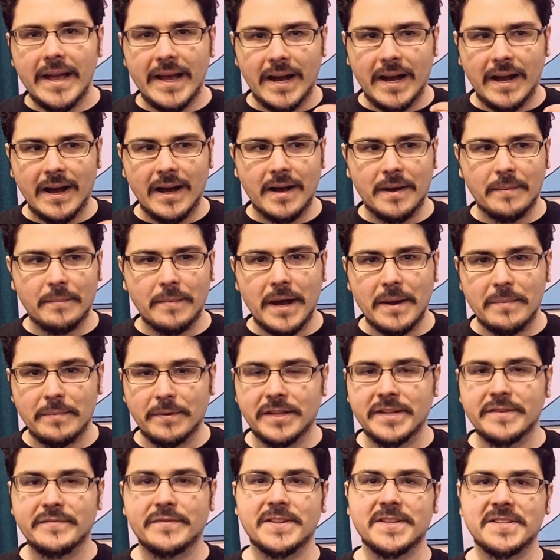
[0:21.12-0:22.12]
I
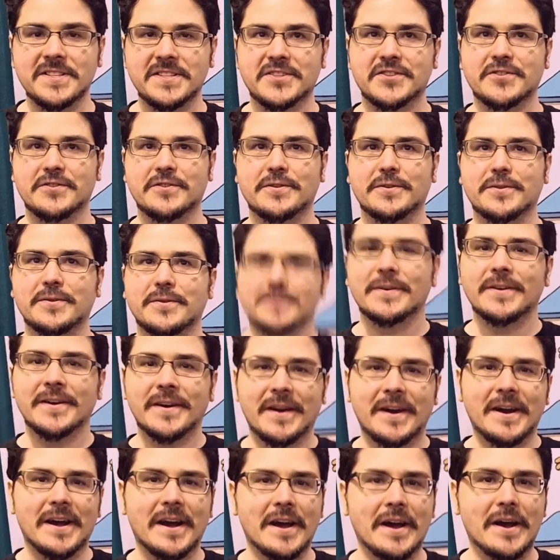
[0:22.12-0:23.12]
believe it is true.
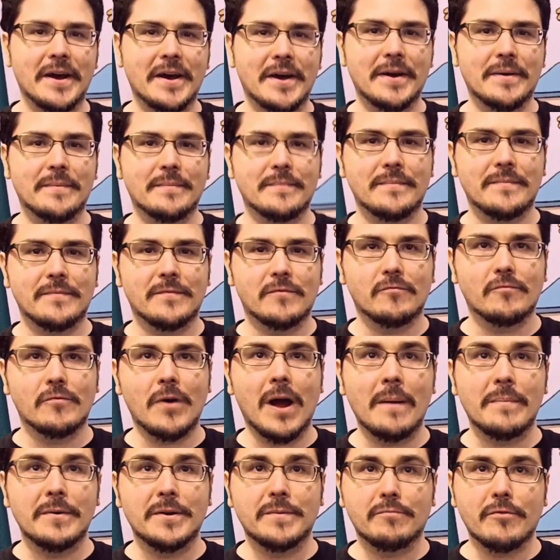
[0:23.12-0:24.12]

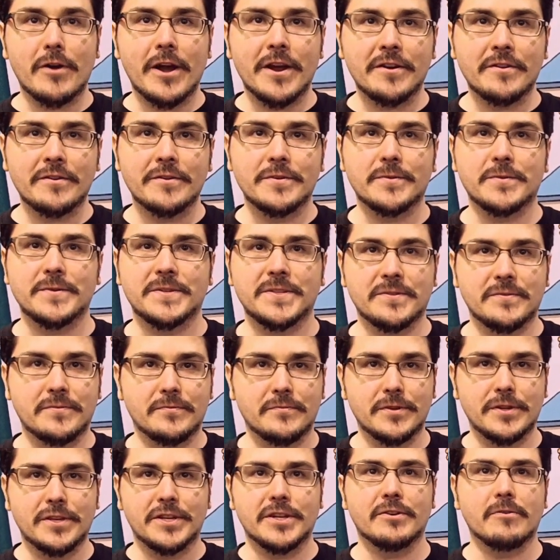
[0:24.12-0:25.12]
Robin Brenner, who is
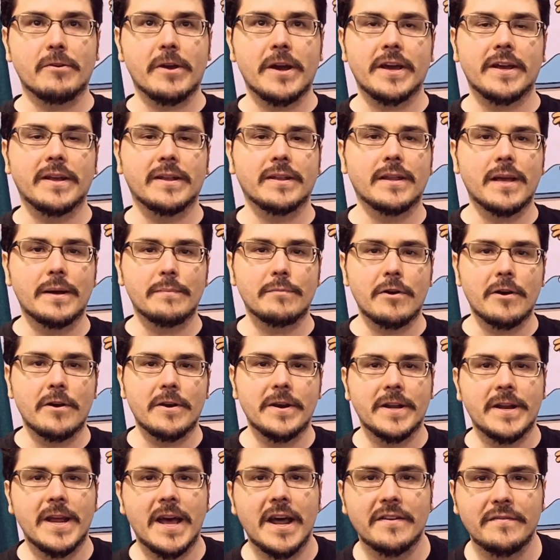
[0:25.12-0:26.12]
a really great
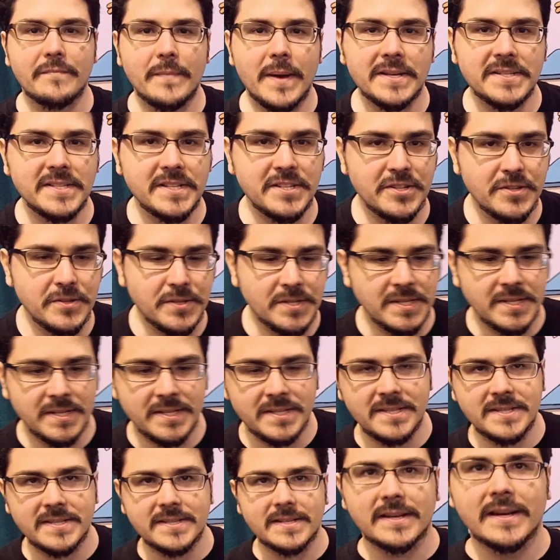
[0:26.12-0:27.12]
librarian out of
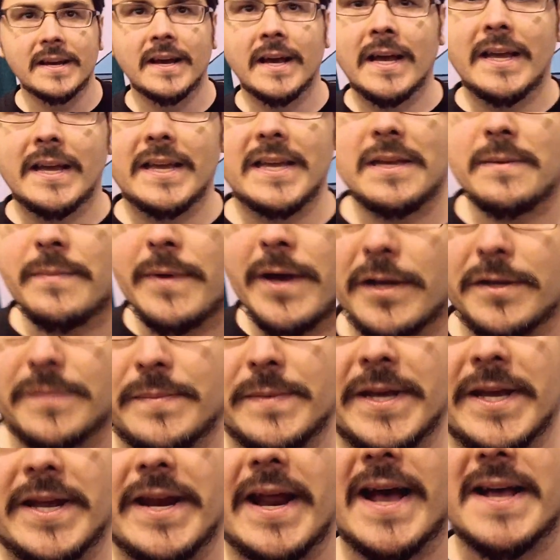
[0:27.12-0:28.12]
Massachusetts, emailed
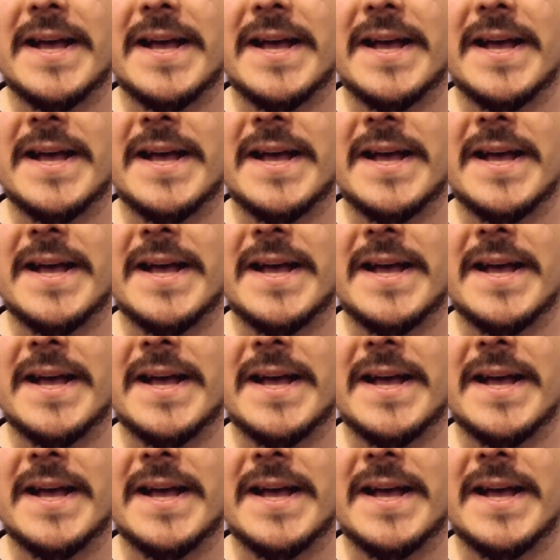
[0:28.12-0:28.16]
me and